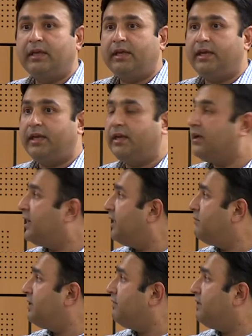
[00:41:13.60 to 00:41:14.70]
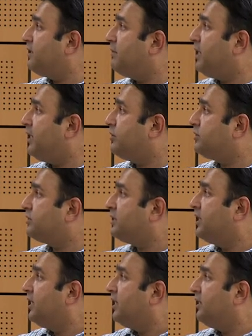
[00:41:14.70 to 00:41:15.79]
Here I'm giving the mouse
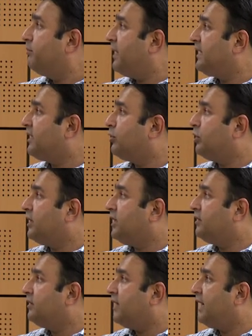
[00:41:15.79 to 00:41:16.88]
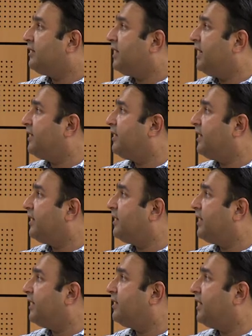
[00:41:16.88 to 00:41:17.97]
methacholine at higher, higher,
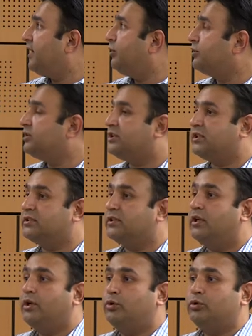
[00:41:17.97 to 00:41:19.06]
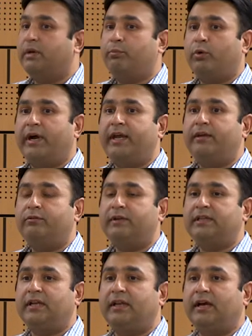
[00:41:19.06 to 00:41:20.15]
higher, higher dosages to the point where
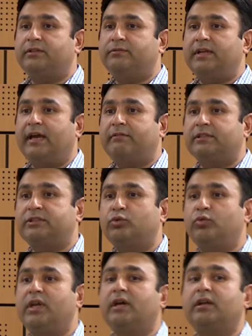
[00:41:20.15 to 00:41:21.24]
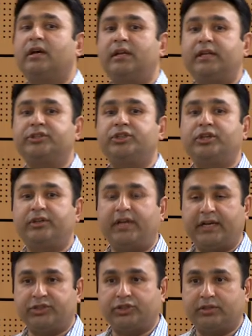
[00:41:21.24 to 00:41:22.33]
the lungs will have a severe allergic
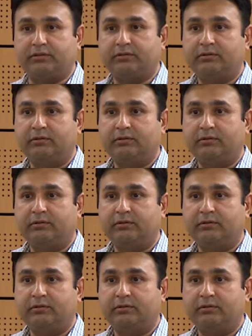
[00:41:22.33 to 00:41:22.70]
reaction.